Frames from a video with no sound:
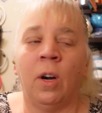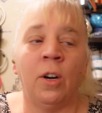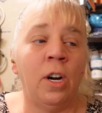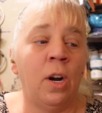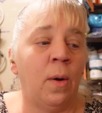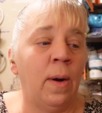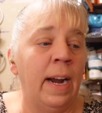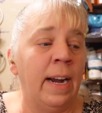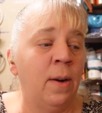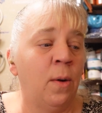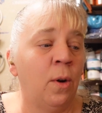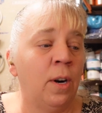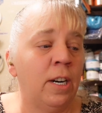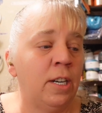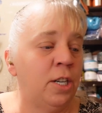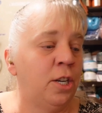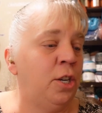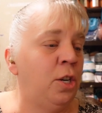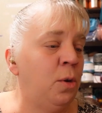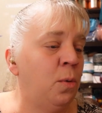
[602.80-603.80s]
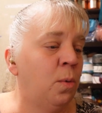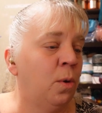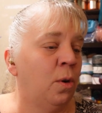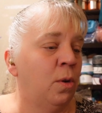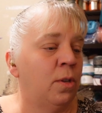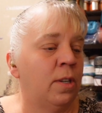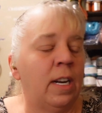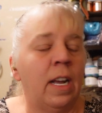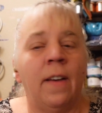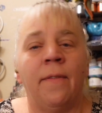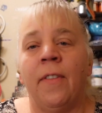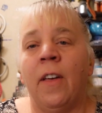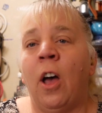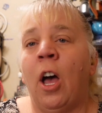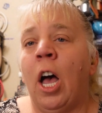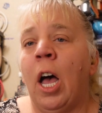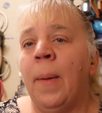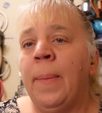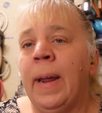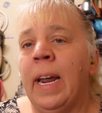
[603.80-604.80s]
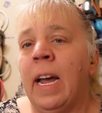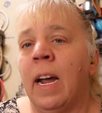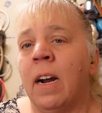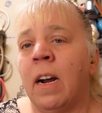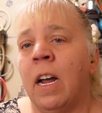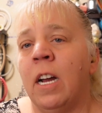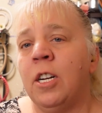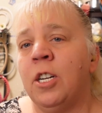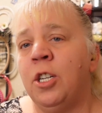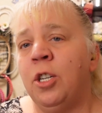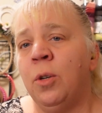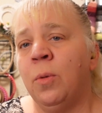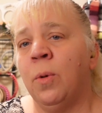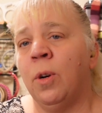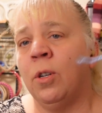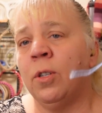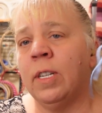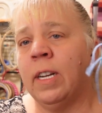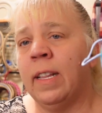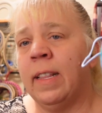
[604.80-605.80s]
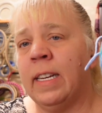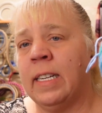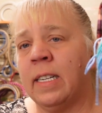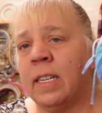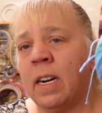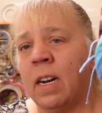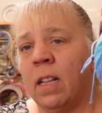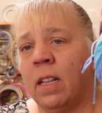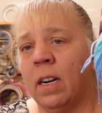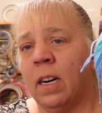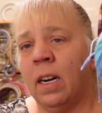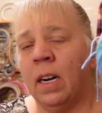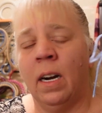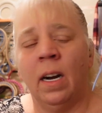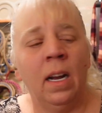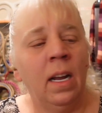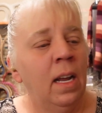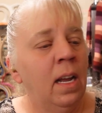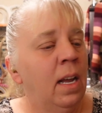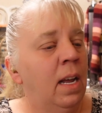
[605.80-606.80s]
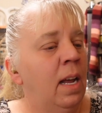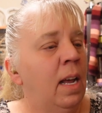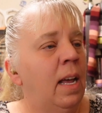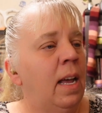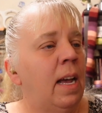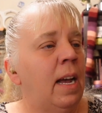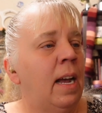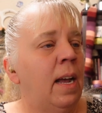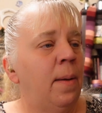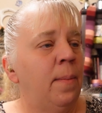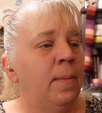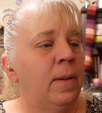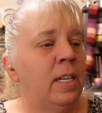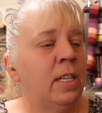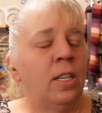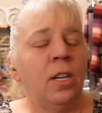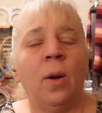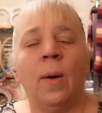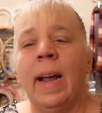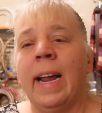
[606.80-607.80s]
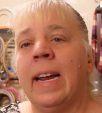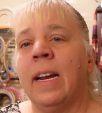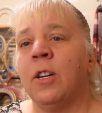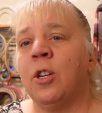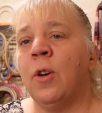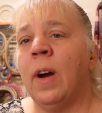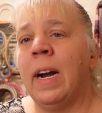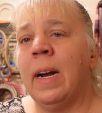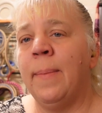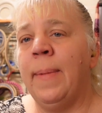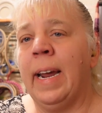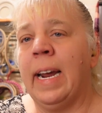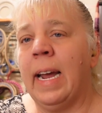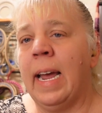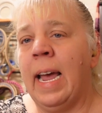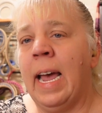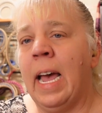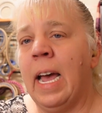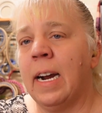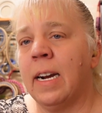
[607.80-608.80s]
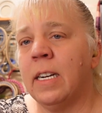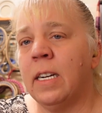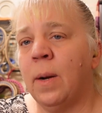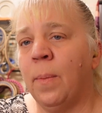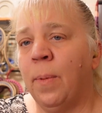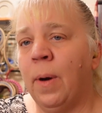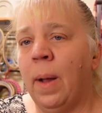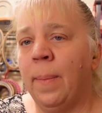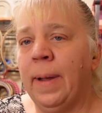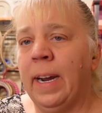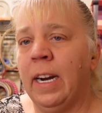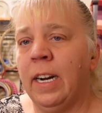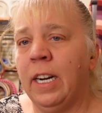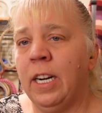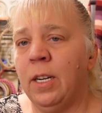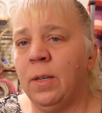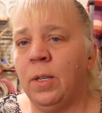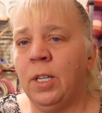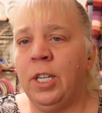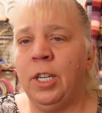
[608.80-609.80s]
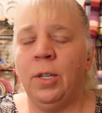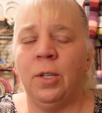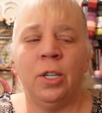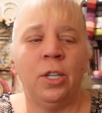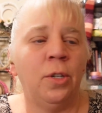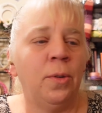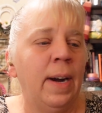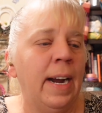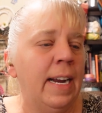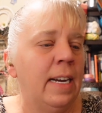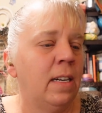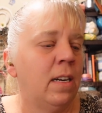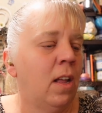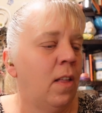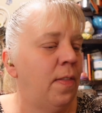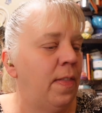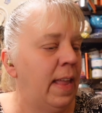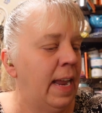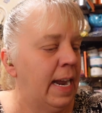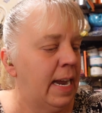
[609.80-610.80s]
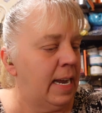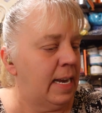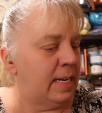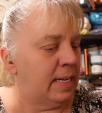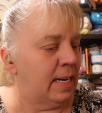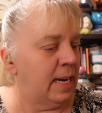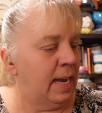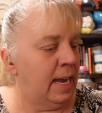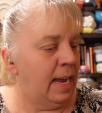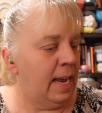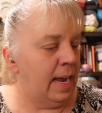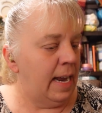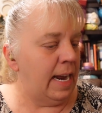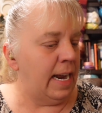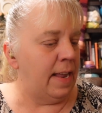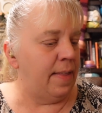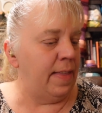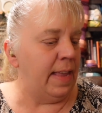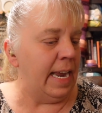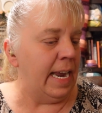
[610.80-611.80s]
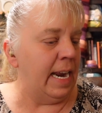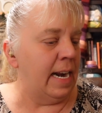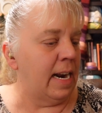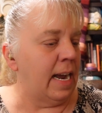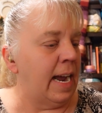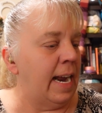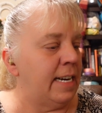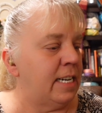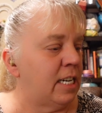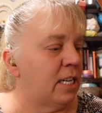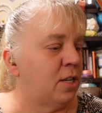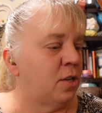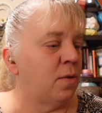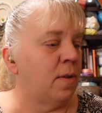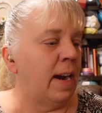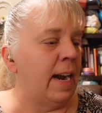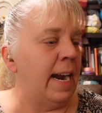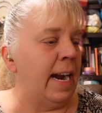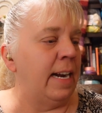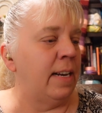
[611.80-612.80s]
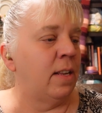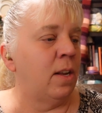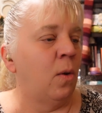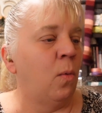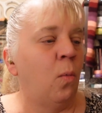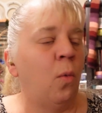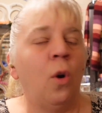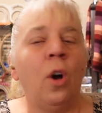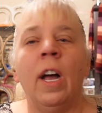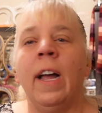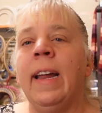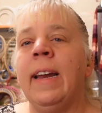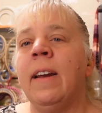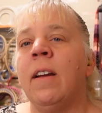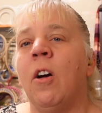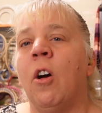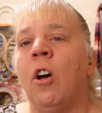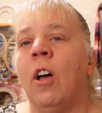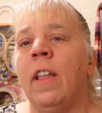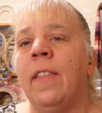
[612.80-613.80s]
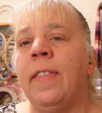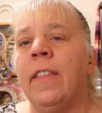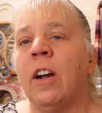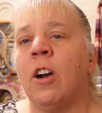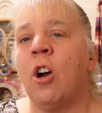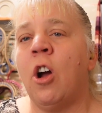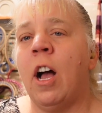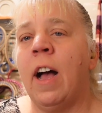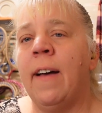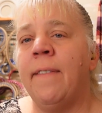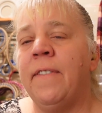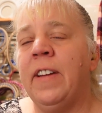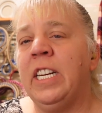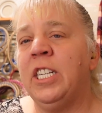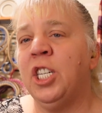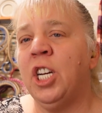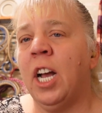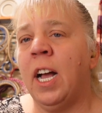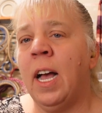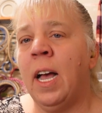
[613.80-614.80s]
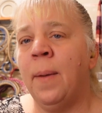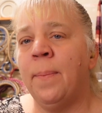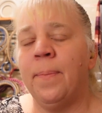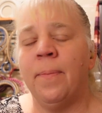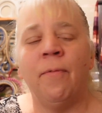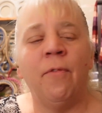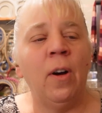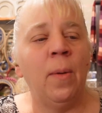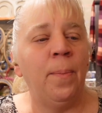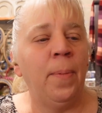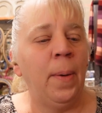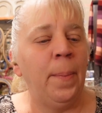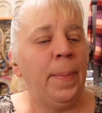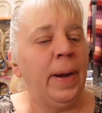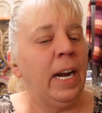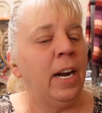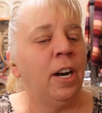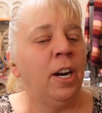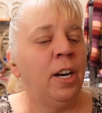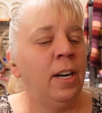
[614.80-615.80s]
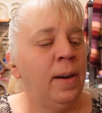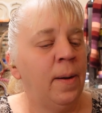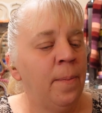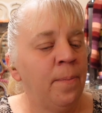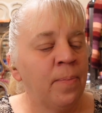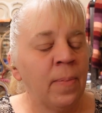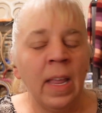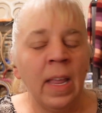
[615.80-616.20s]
or no, I ordered 2 rolls of the Hobbi. I got 2 rolls of this color. so I can try to make a hat, because I'm probably going to use 2 strands on that. And then I just tried the one on the coffee shop from Premier,